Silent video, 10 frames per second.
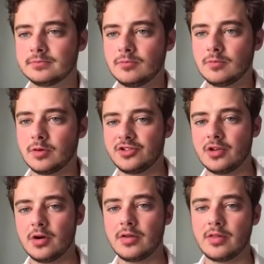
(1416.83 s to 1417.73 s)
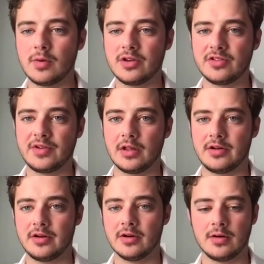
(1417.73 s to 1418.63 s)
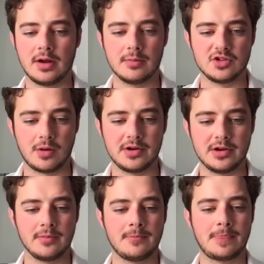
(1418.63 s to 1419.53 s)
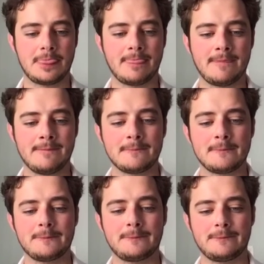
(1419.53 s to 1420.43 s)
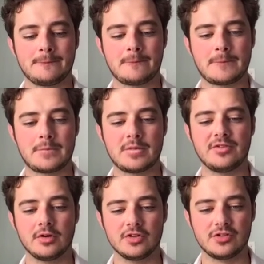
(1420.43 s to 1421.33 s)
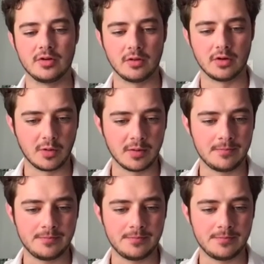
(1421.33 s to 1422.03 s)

What is node, and then what is a validator? I'm dropping here if you're interested in learning more.